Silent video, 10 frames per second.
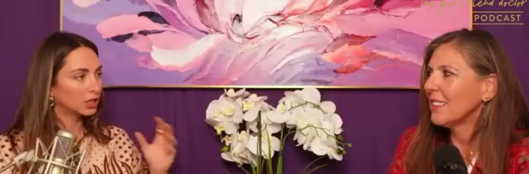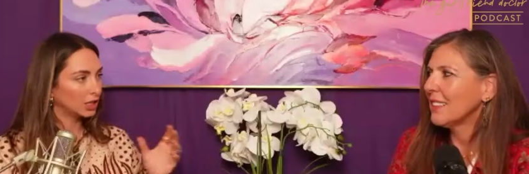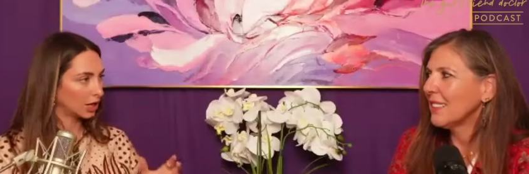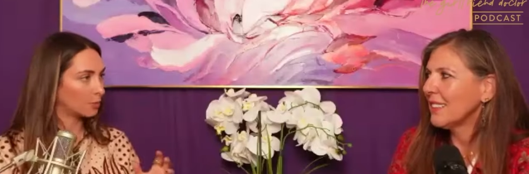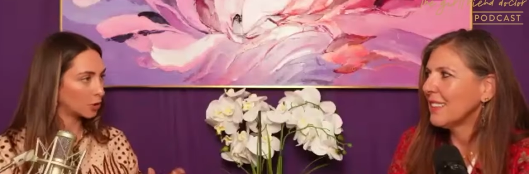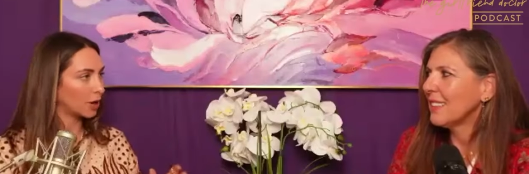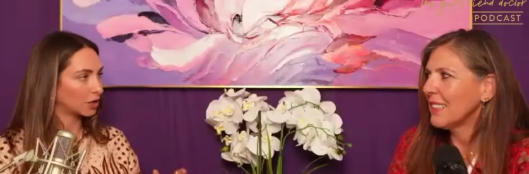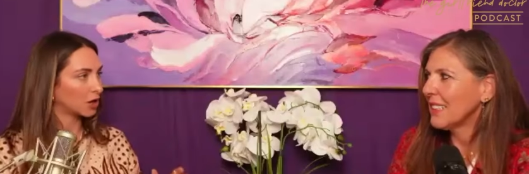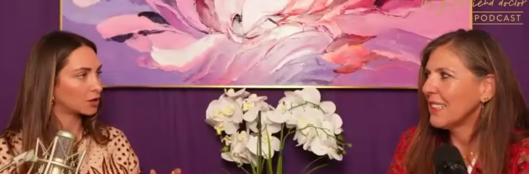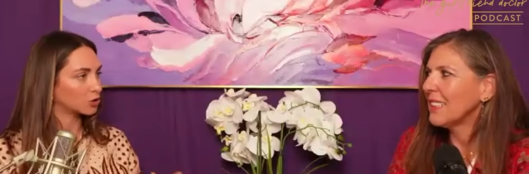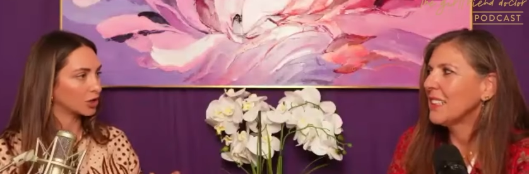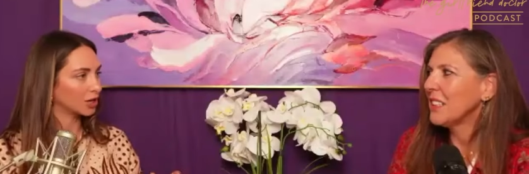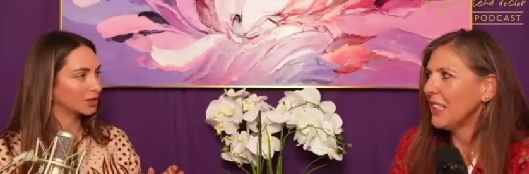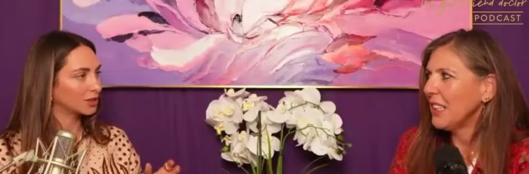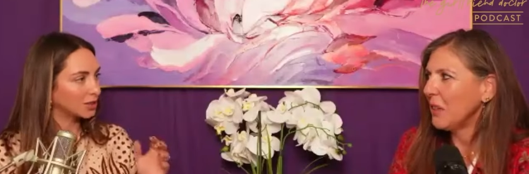Speaker 1: cleaning up your
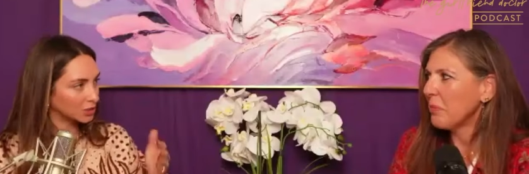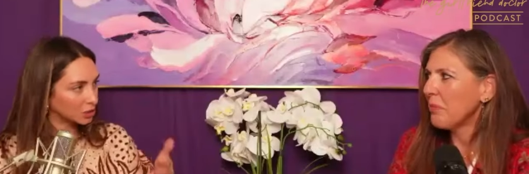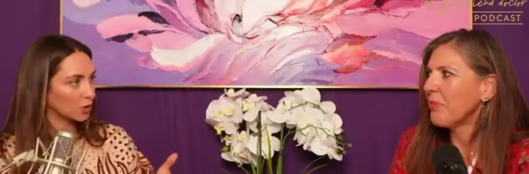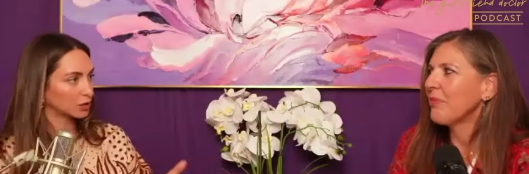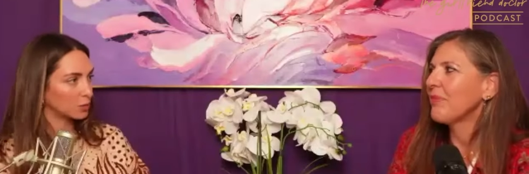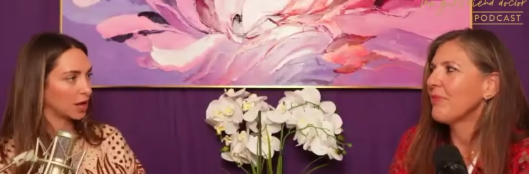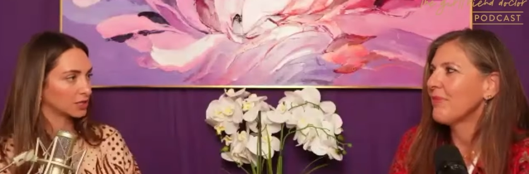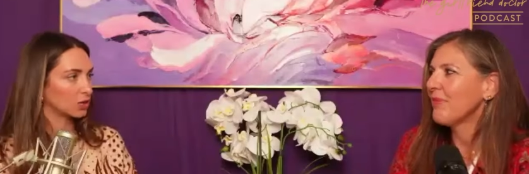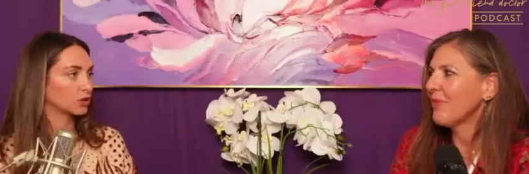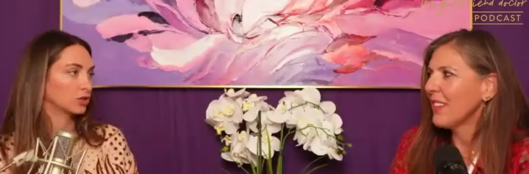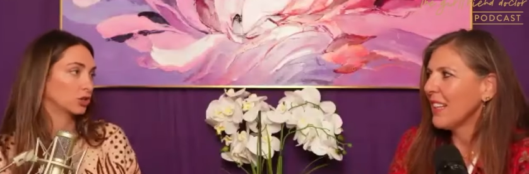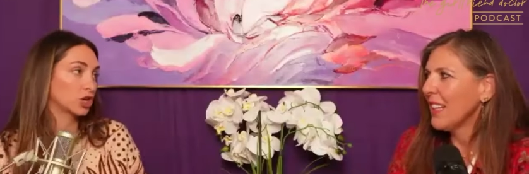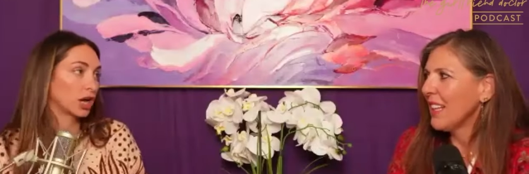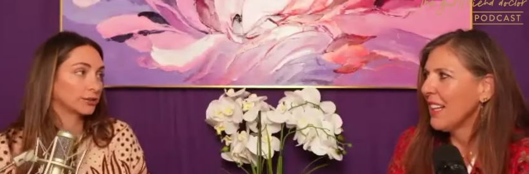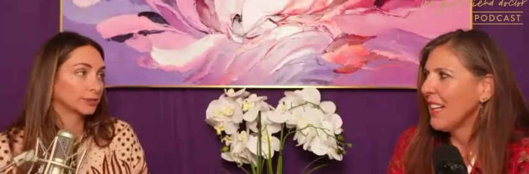mitochondria that is directly passed on
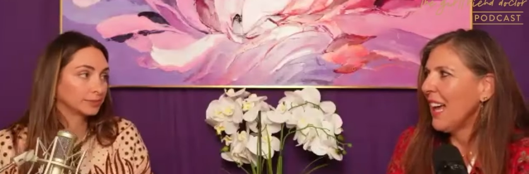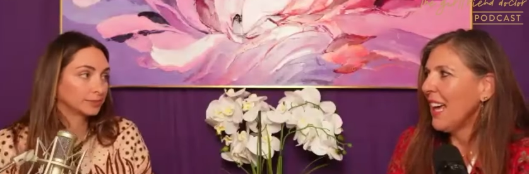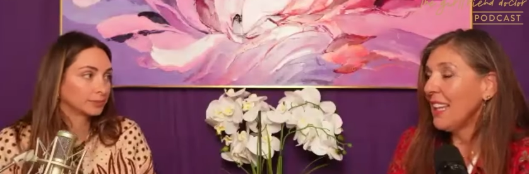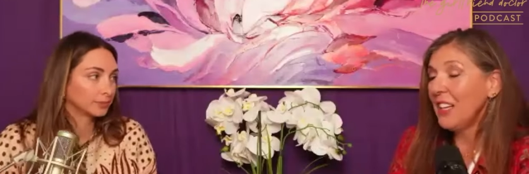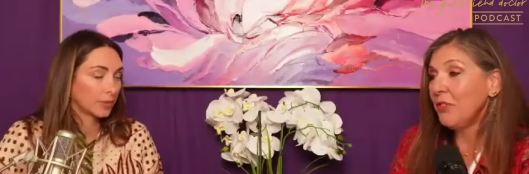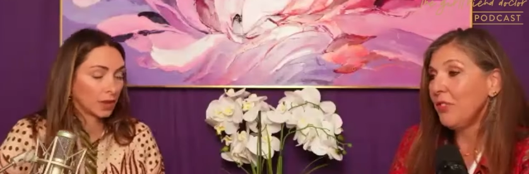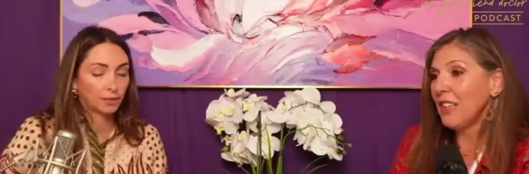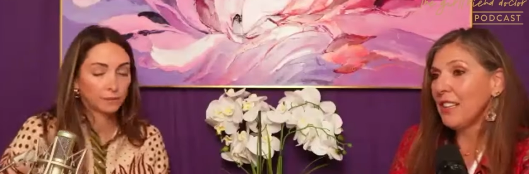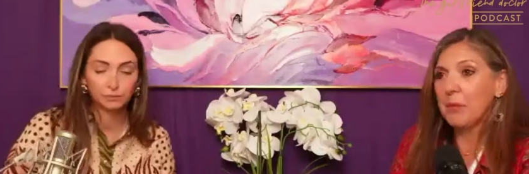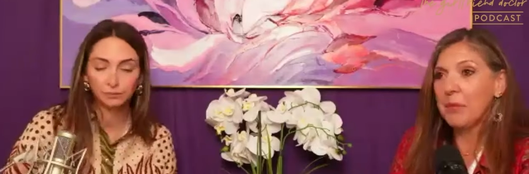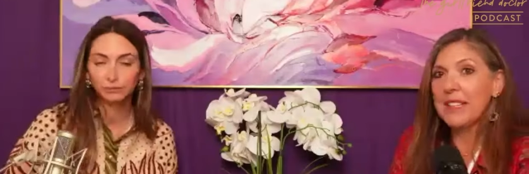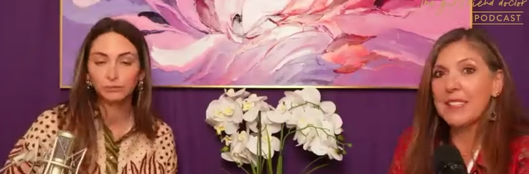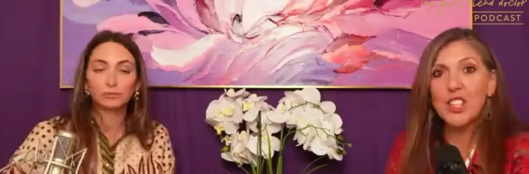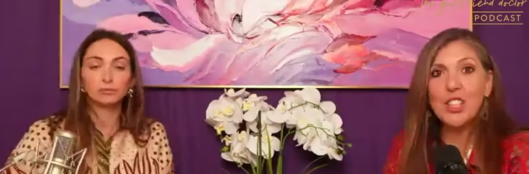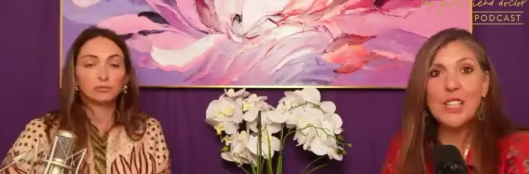to your child.
Speaker 2: And then you feel like
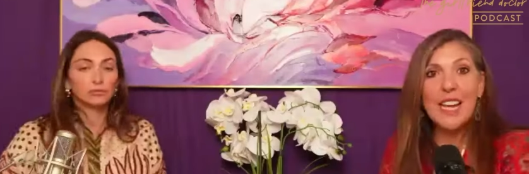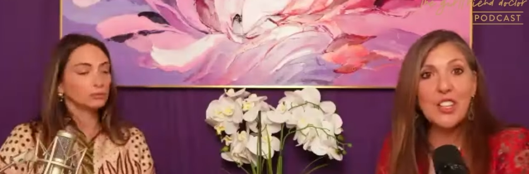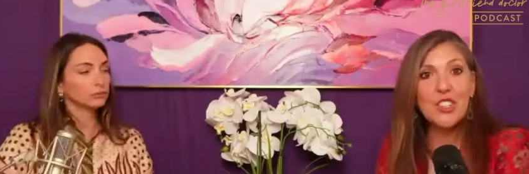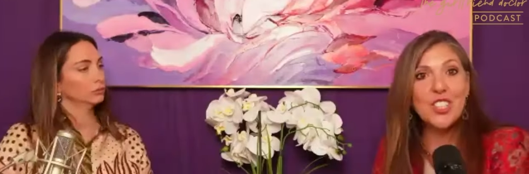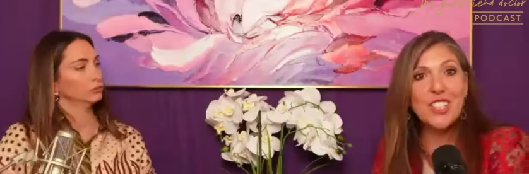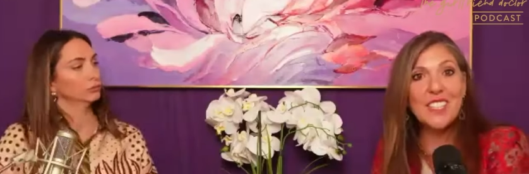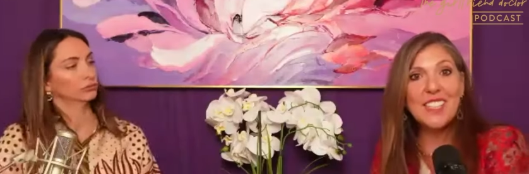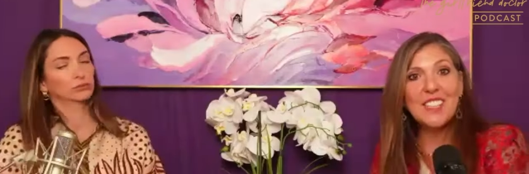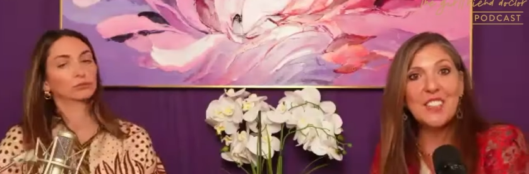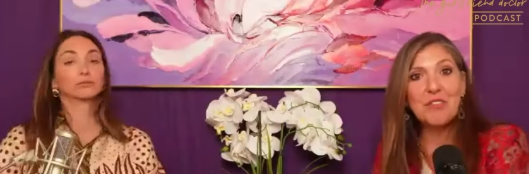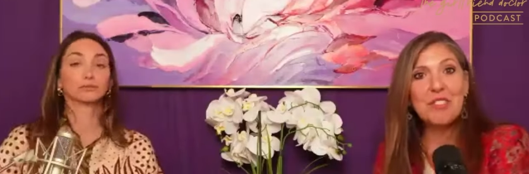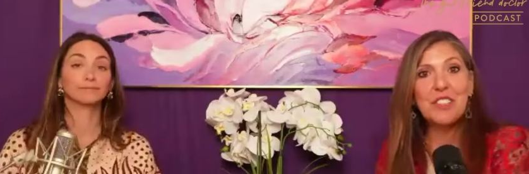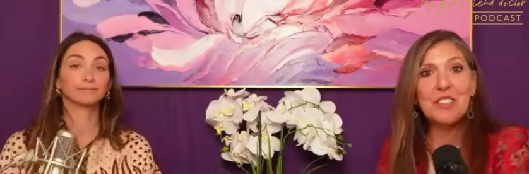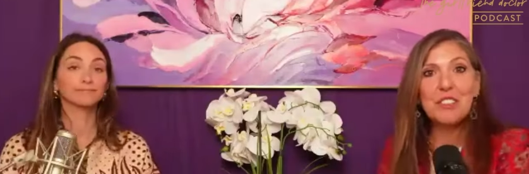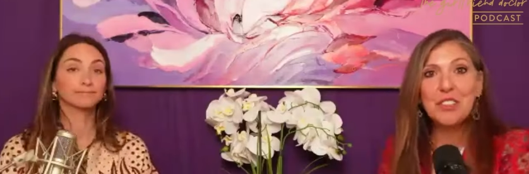that's good energy. You
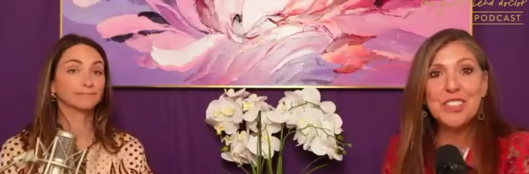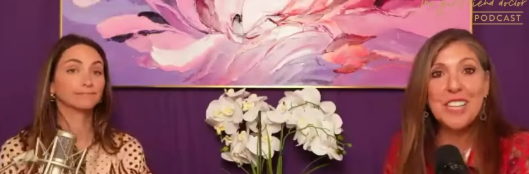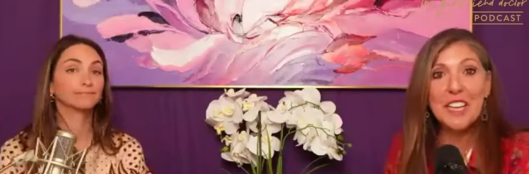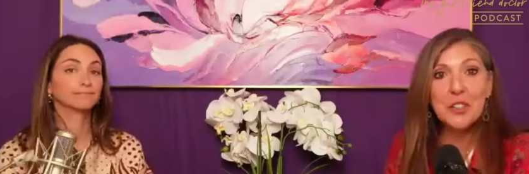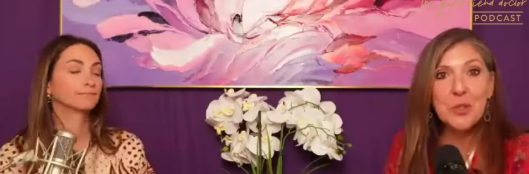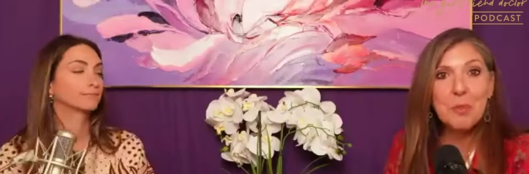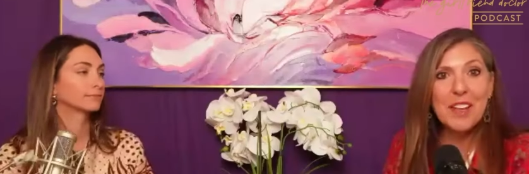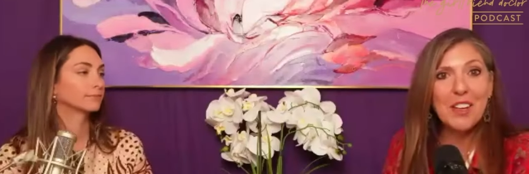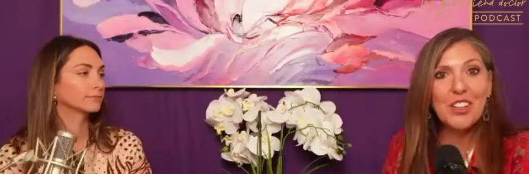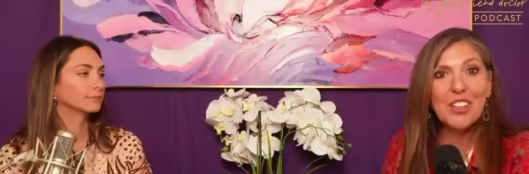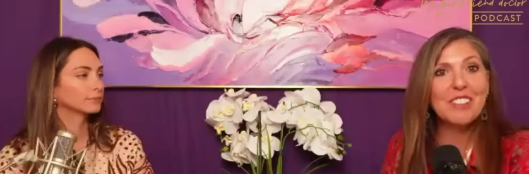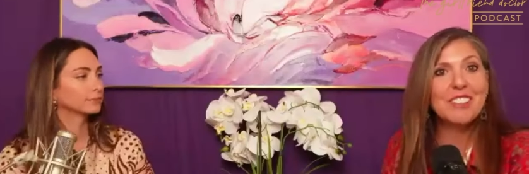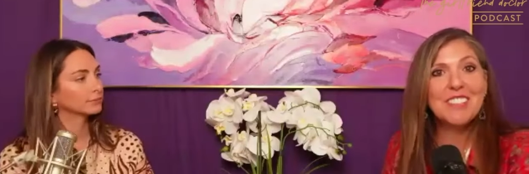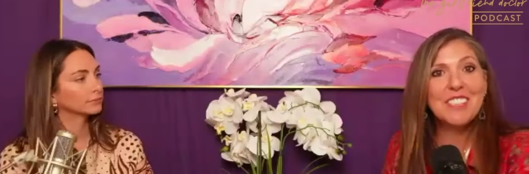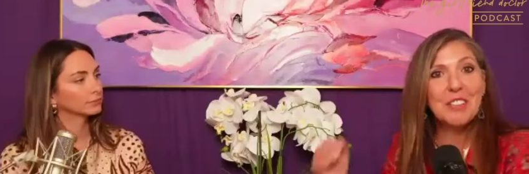feel your cycles are
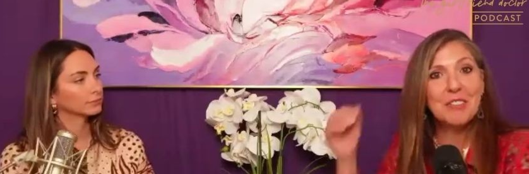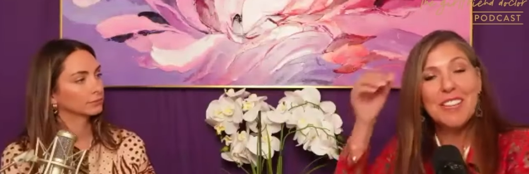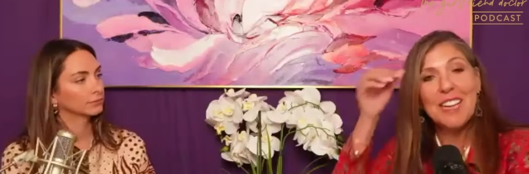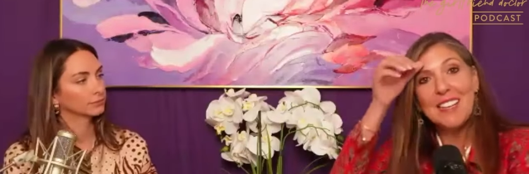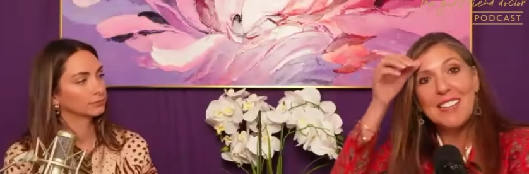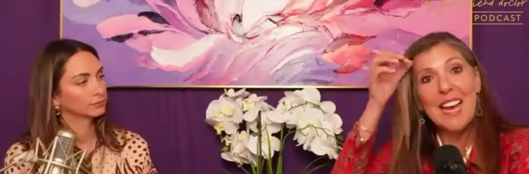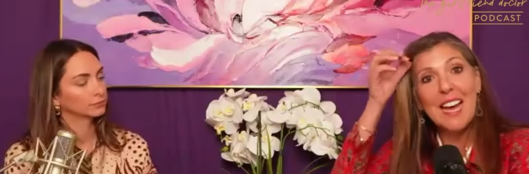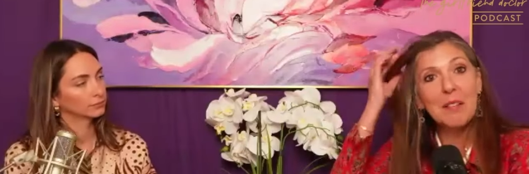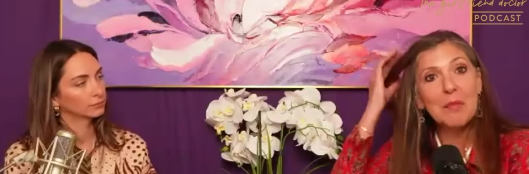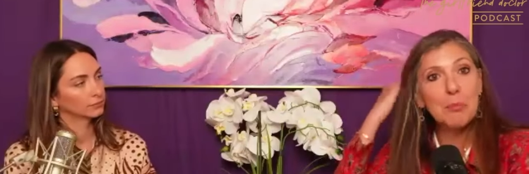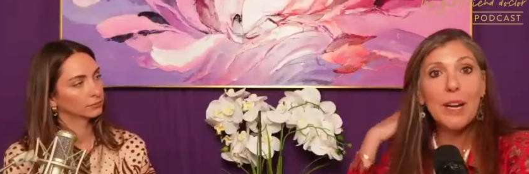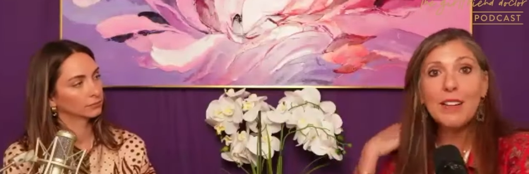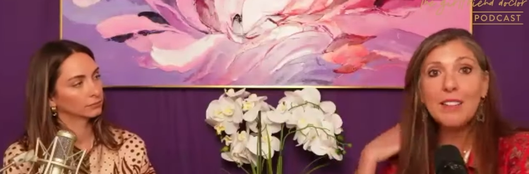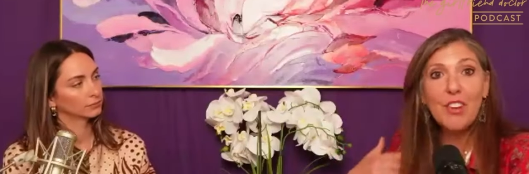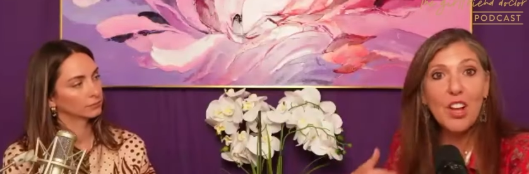better, you know, and that brain